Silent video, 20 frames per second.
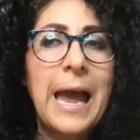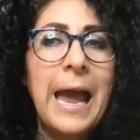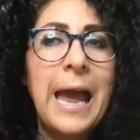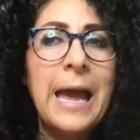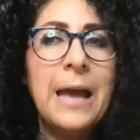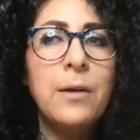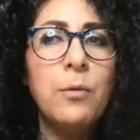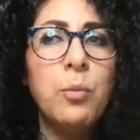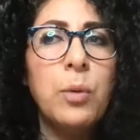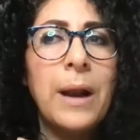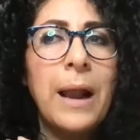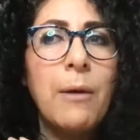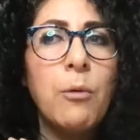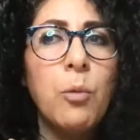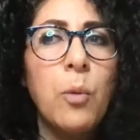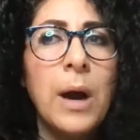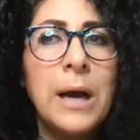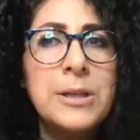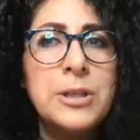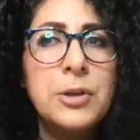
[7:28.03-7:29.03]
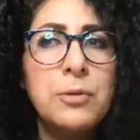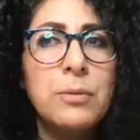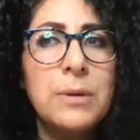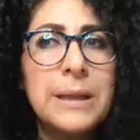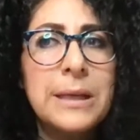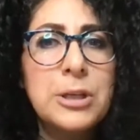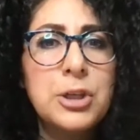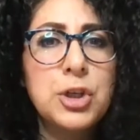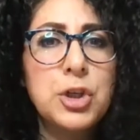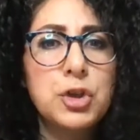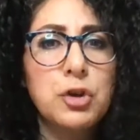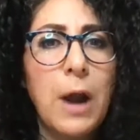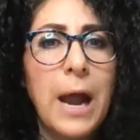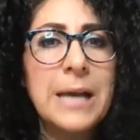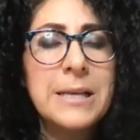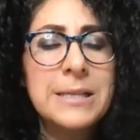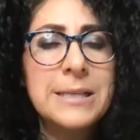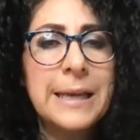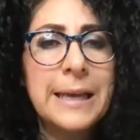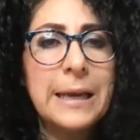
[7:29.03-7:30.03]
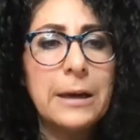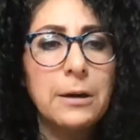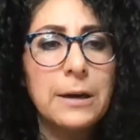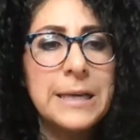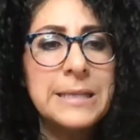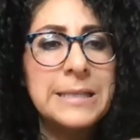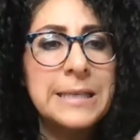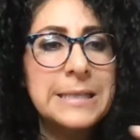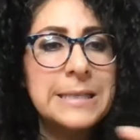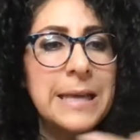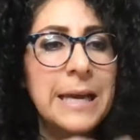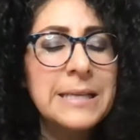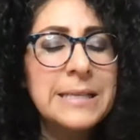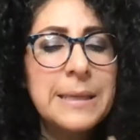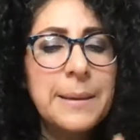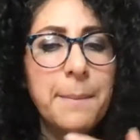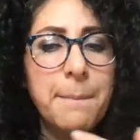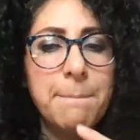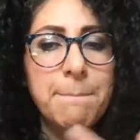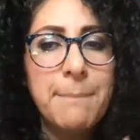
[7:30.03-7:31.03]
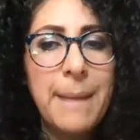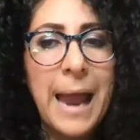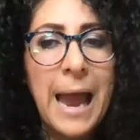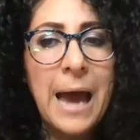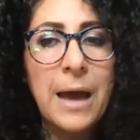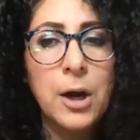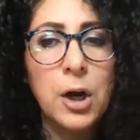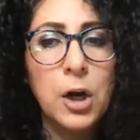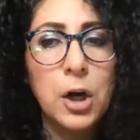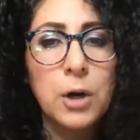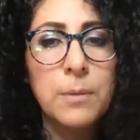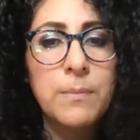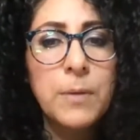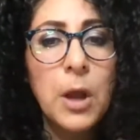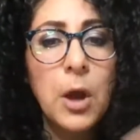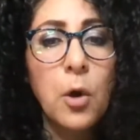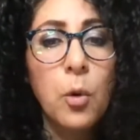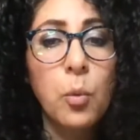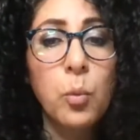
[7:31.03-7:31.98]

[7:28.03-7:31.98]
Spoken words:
And what I want to really stress here is it doesn't matter